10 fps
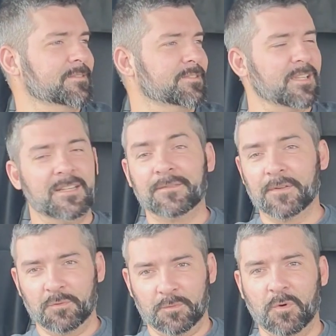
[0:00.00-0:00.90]
seen if
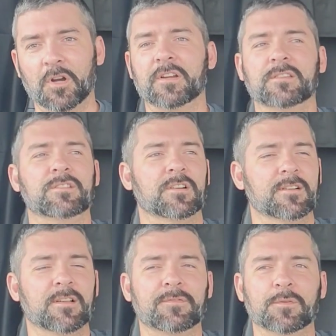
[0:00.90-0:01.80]
it would work, and sure
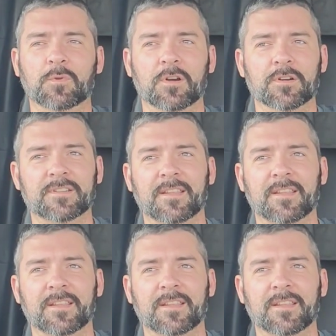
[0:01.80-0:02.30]
enough, it worked.